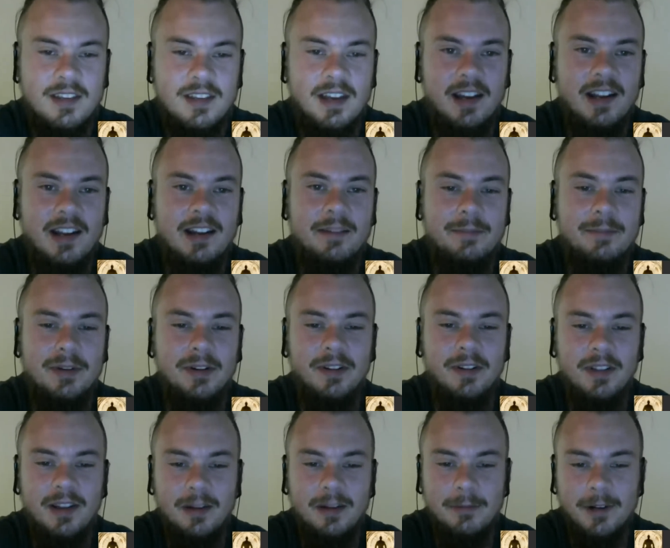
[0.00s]
I got
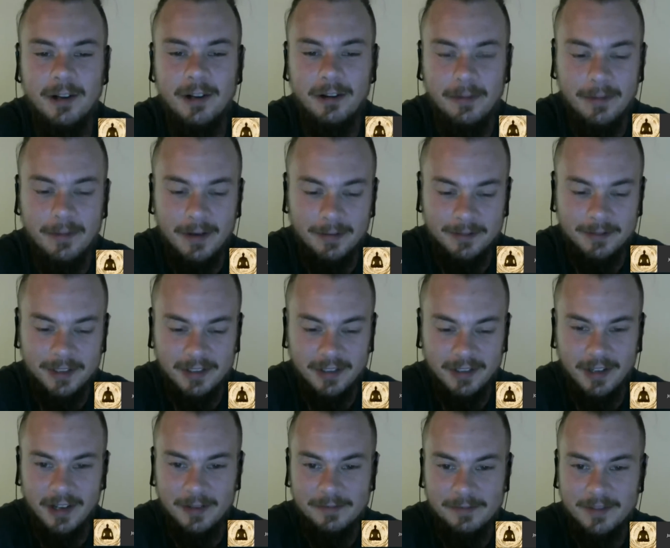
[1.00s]
Imperial Library open. I'm just
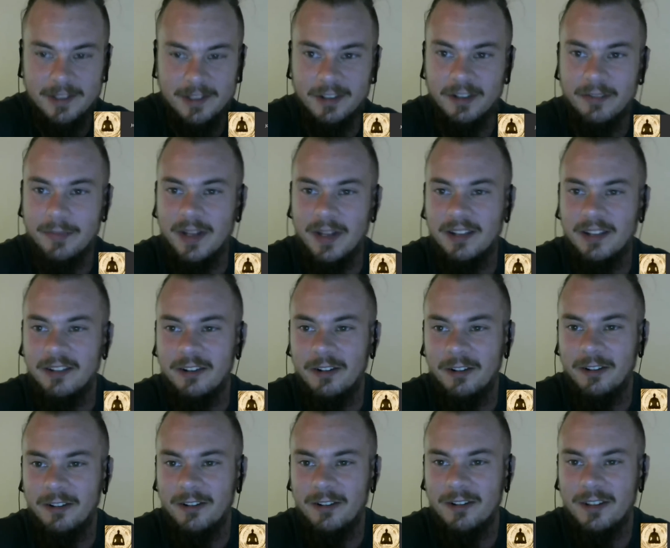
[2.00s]
looking up Song of Pelennor.